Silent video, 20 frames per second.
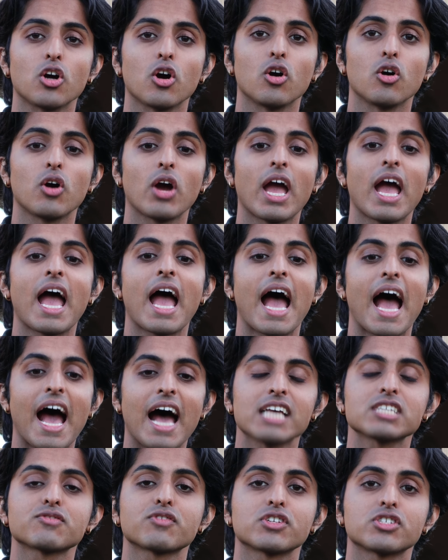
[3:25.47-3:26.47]
Doe
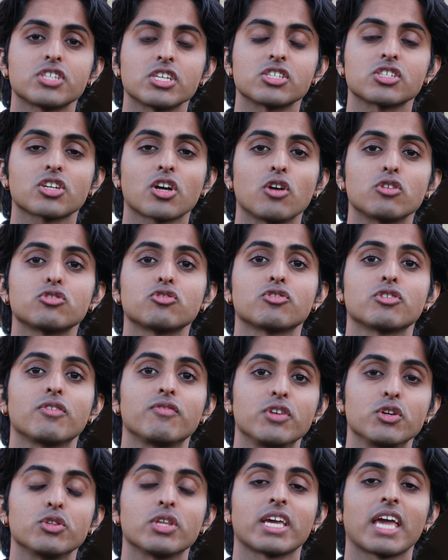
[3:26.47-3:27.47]
asked for Cisco to
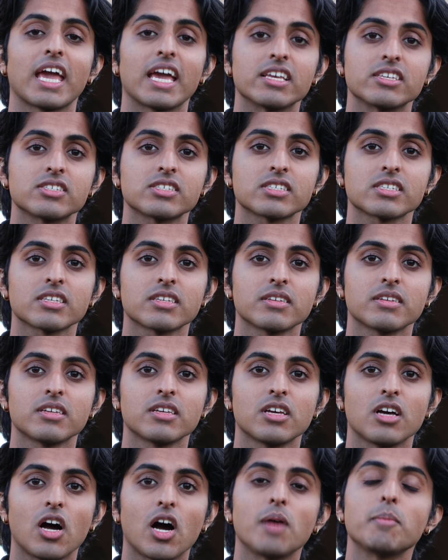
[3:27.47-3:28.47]
review the case.
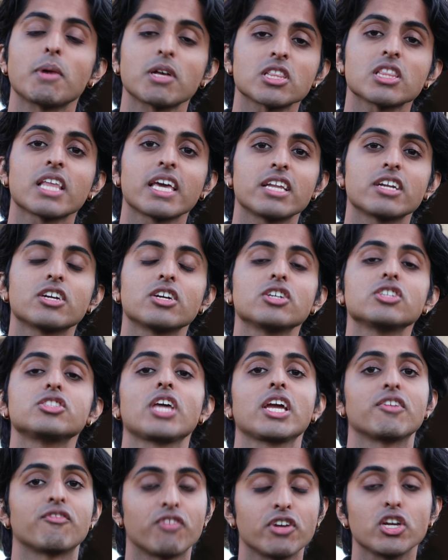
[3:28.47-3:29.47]
A month later,
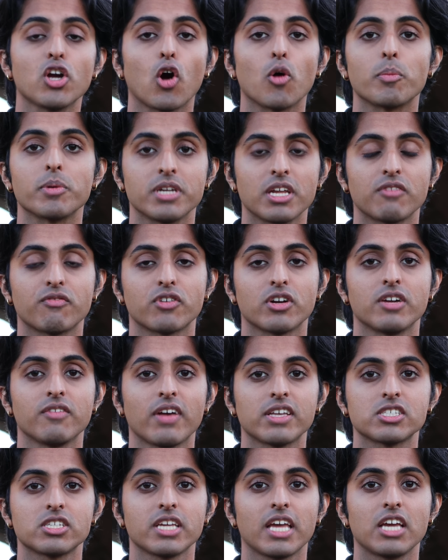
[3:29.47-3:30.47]
they reopened it for
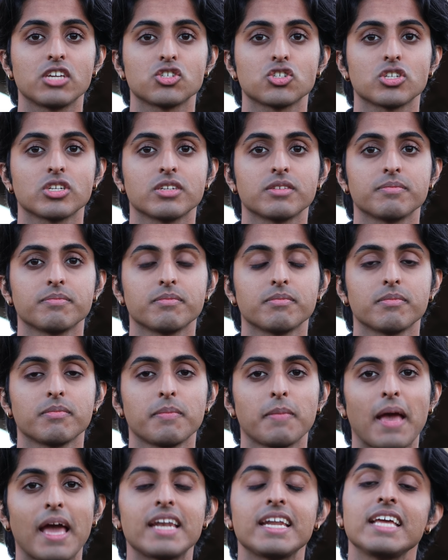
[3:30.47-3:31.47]
investigation.
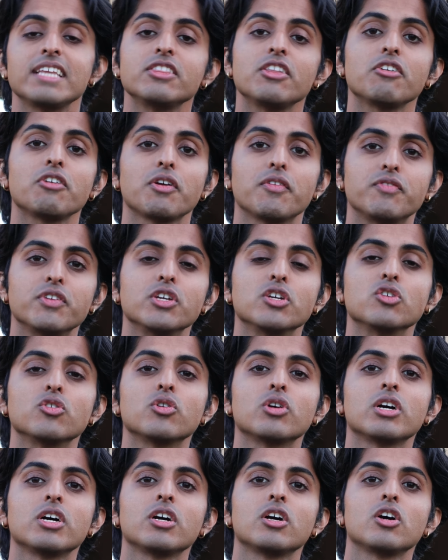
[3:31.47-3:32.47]
And in their
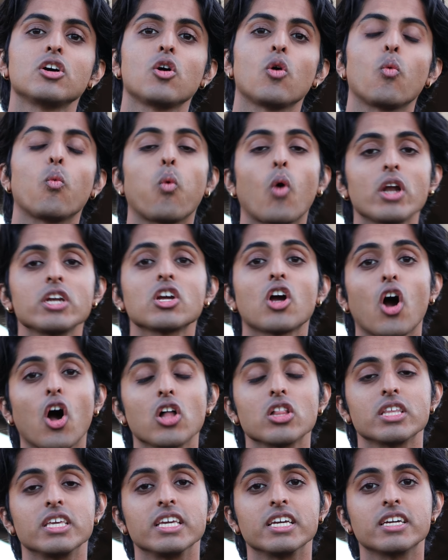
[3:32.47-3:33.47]
review, one
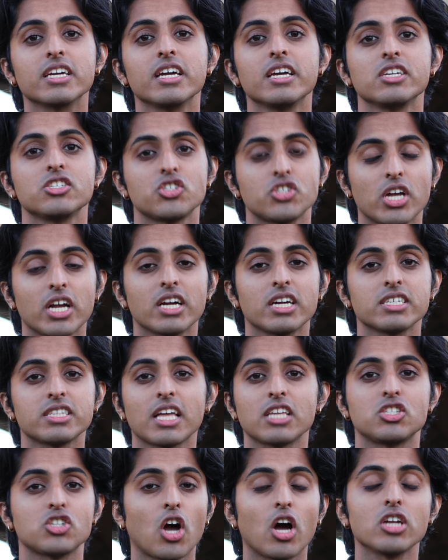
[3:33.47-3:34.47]
colleague shared
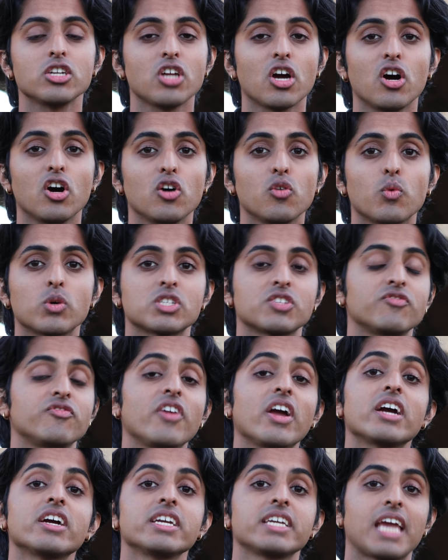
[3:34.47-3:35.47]
that John Doe was
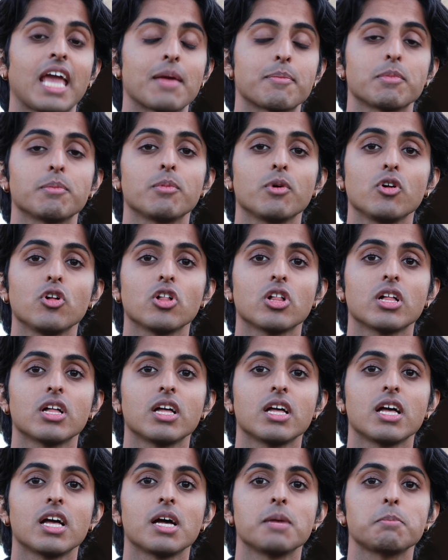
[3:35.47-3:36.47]
very capable,
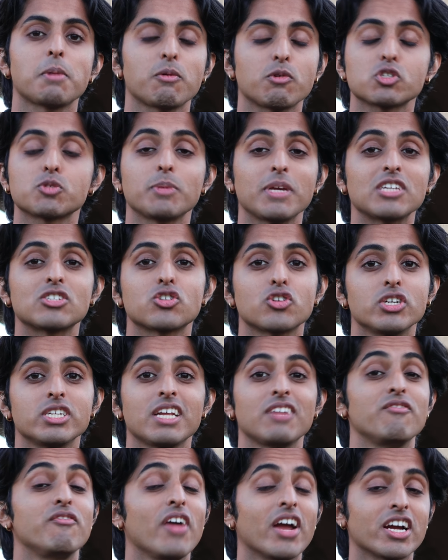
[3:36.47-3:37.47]
but was being
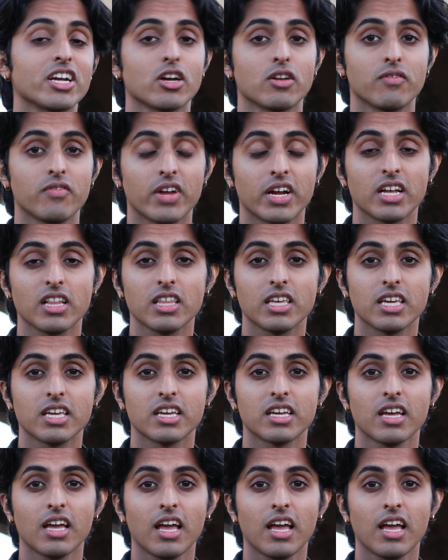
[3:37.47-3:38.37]
treated very unfairly.